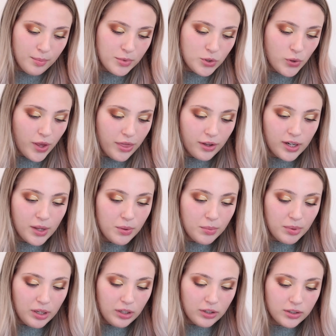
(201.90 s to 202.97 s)
So I thought it would
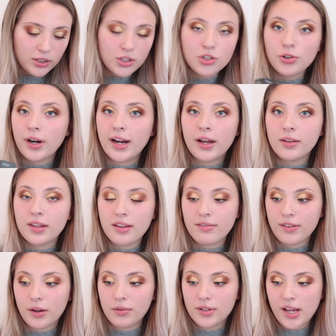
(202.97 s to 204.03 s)
be good to try out the
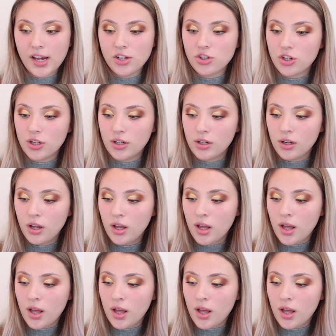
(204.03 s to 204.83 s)
foundation.